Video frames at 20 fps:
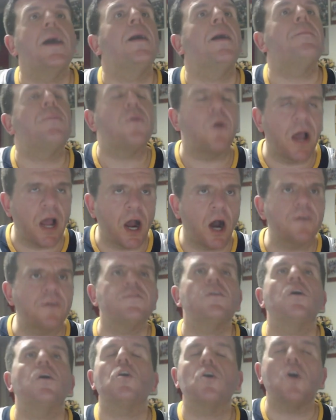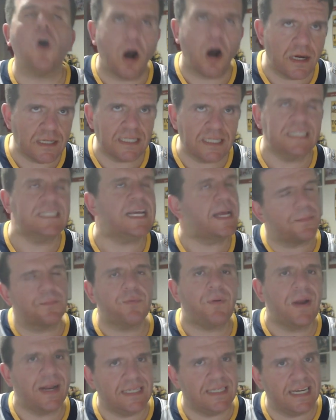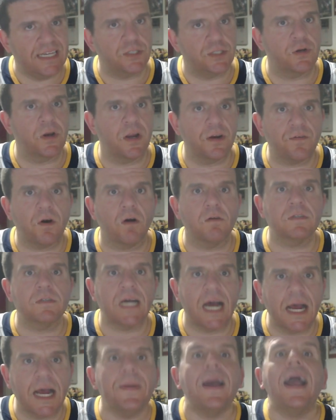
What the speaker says: playoff losses in Preds history of all time.